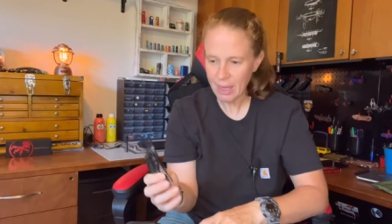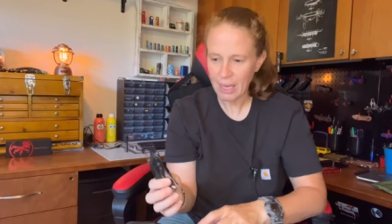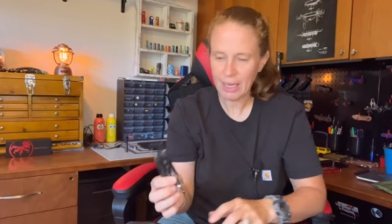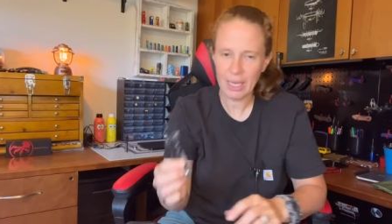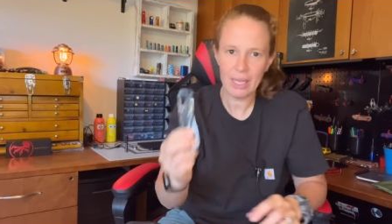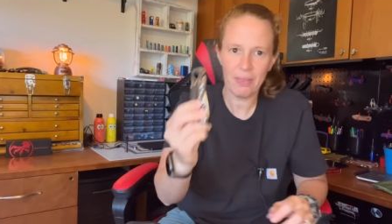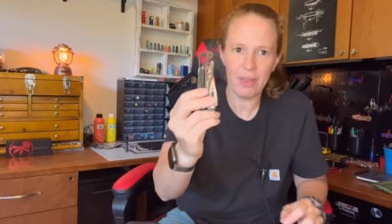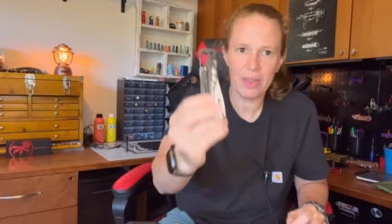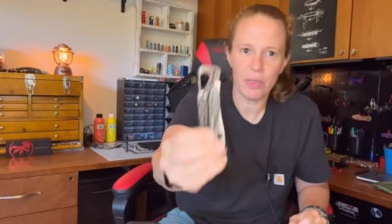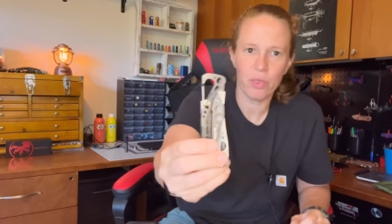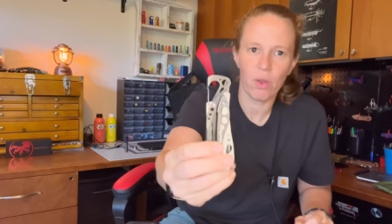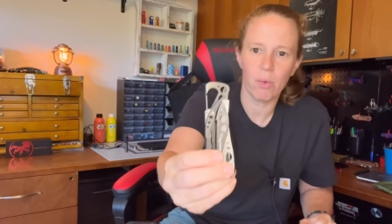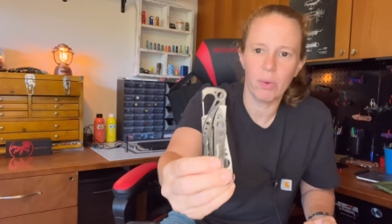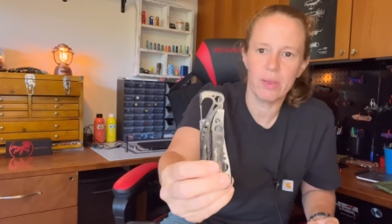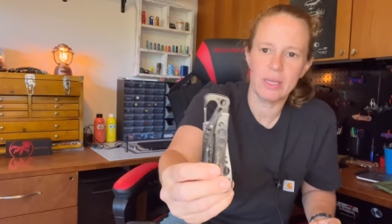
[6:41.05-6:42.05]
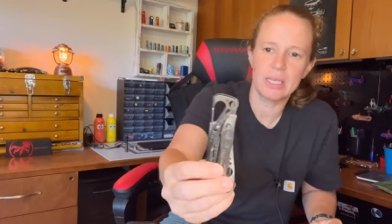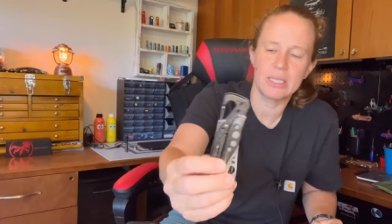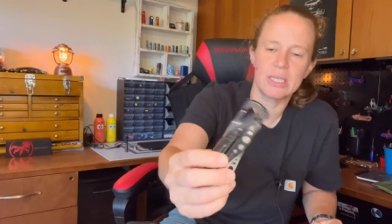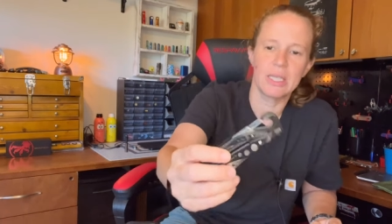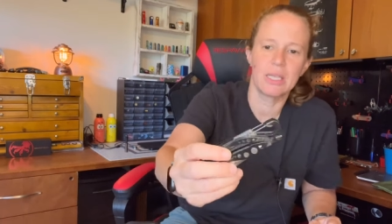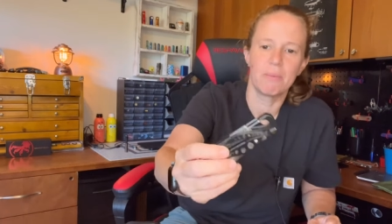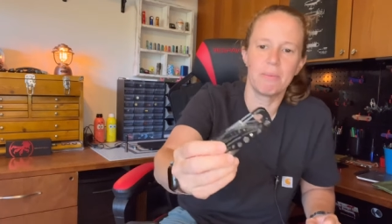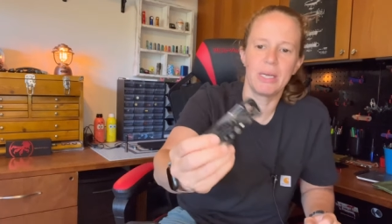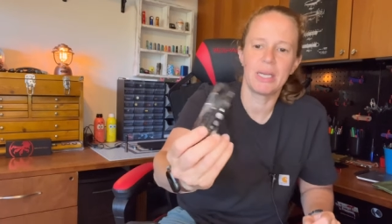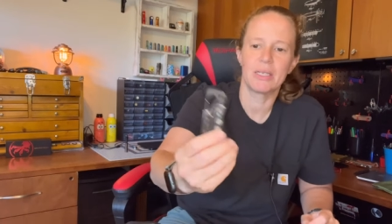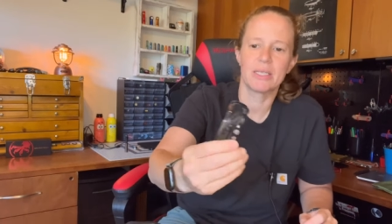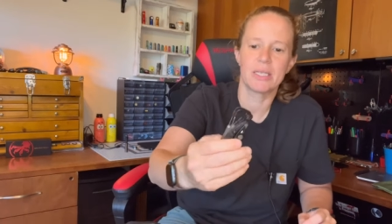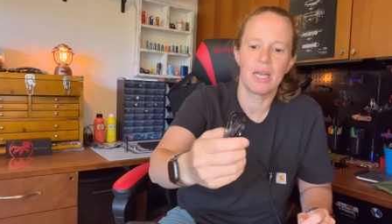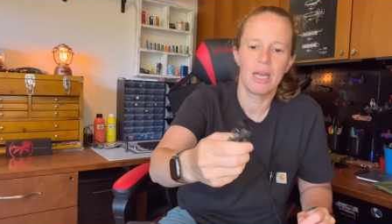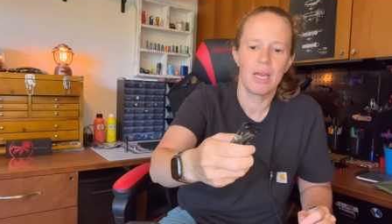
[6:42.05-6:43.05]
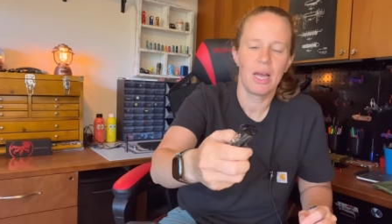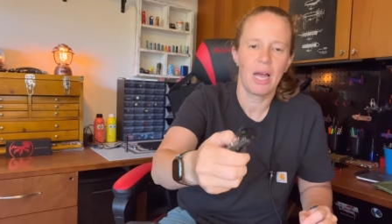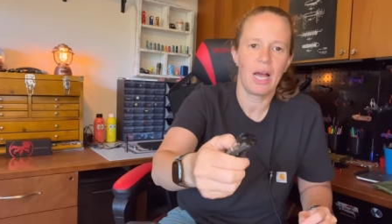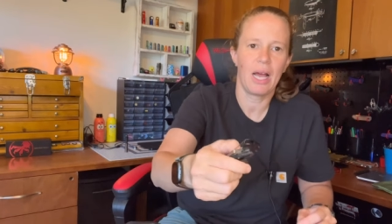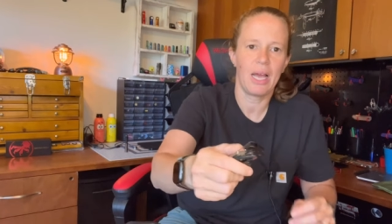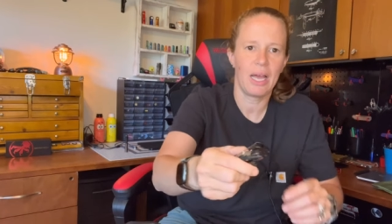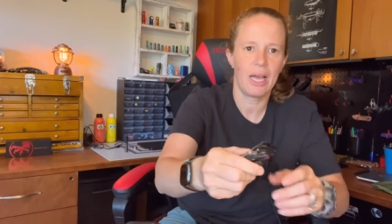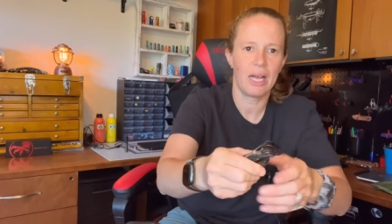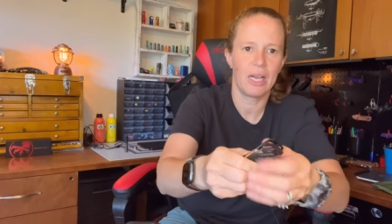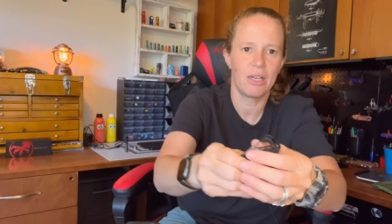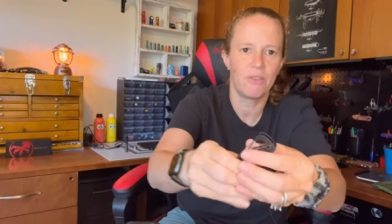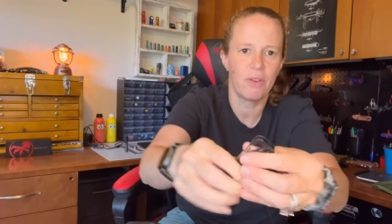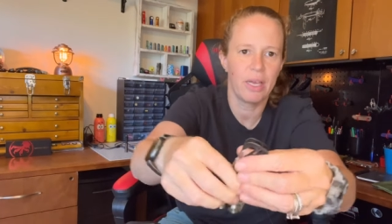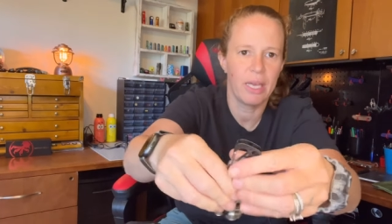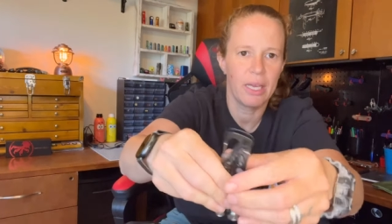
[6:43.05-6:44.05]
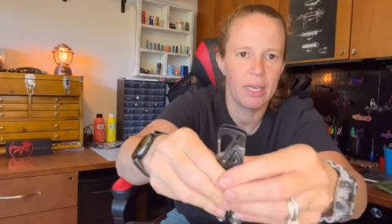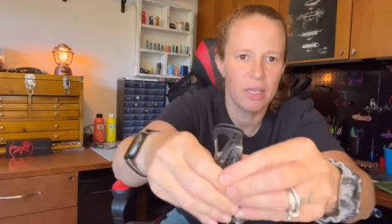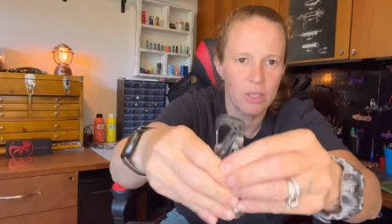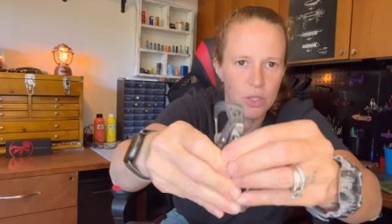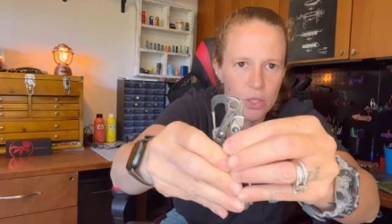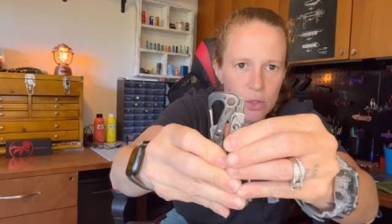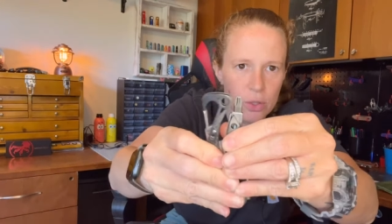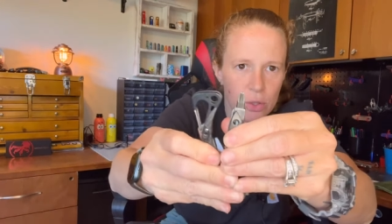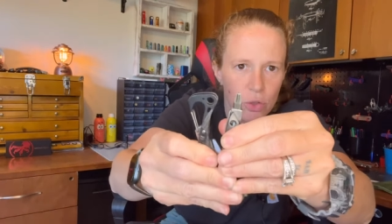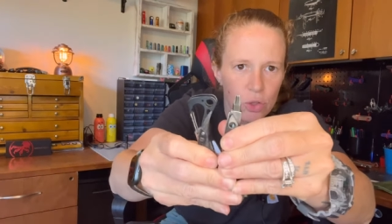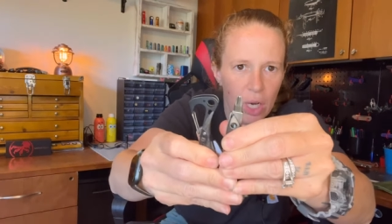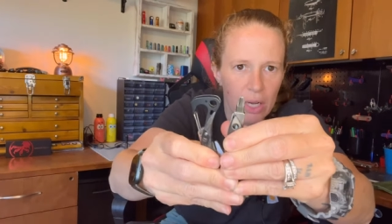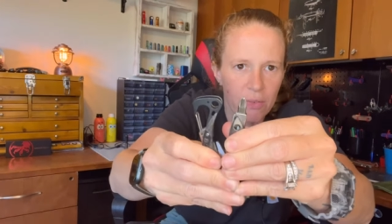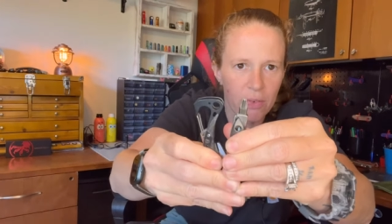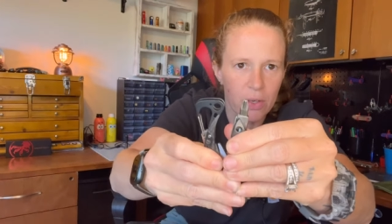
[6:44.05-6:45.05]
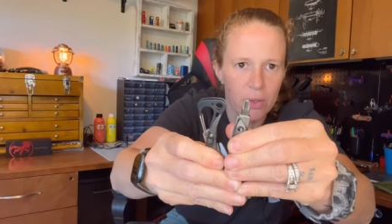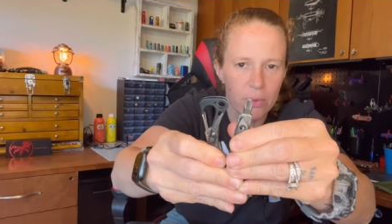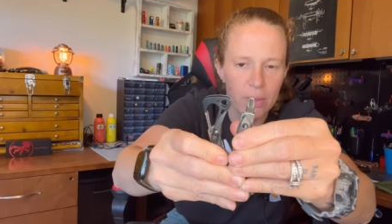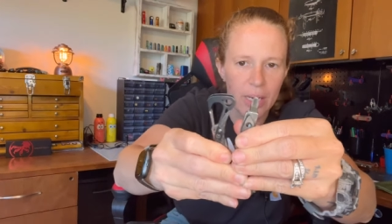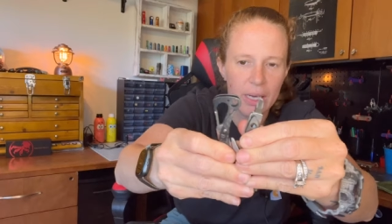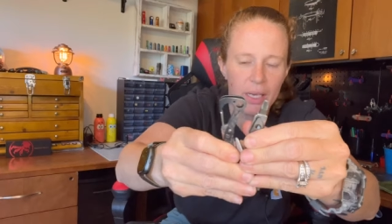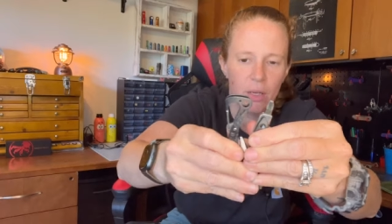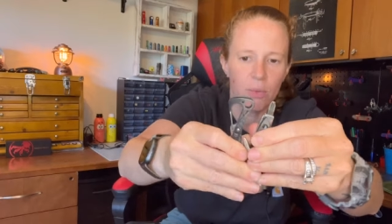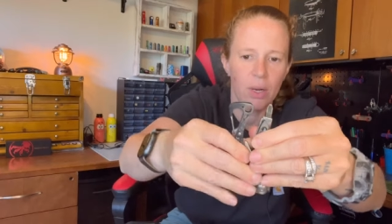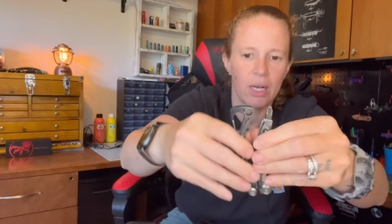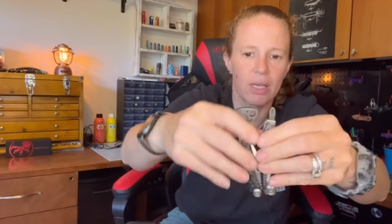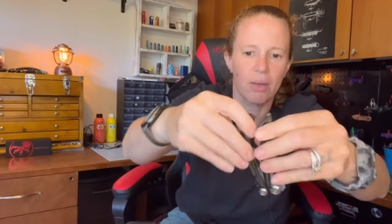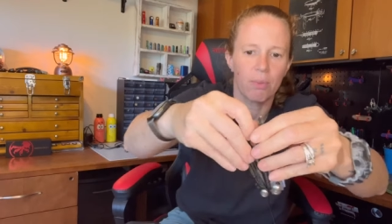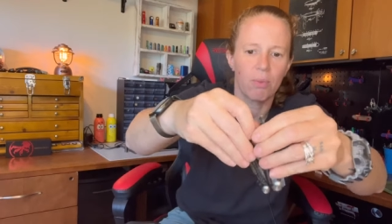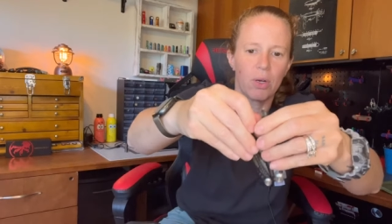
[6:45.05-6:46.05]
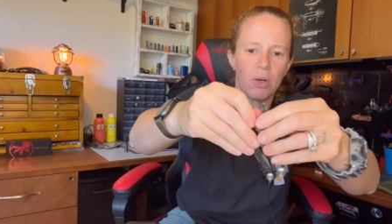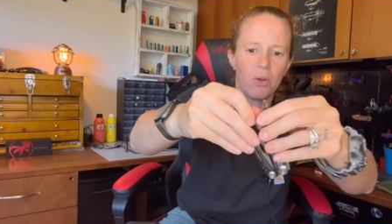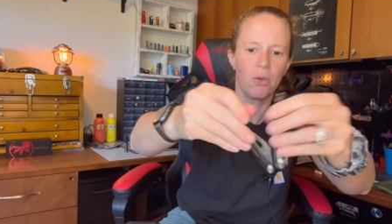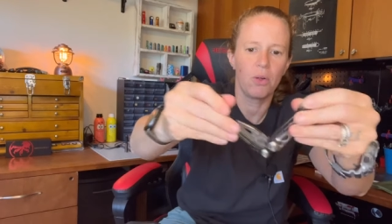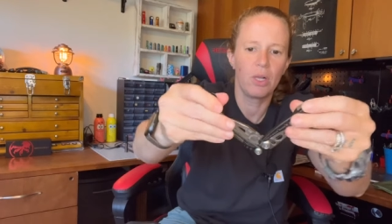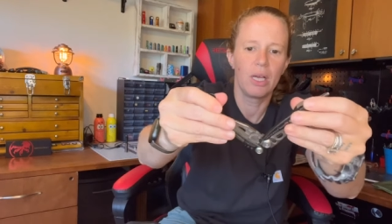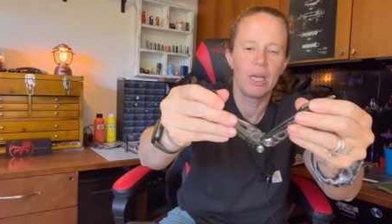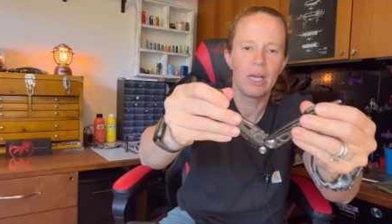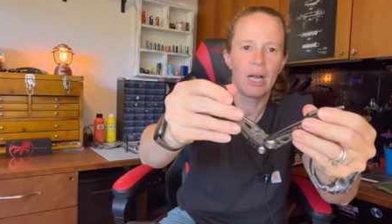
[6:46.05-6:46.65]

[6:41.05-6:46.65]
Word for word: and then throwing this in the mix, I have a screwdriver ready to rock and roll.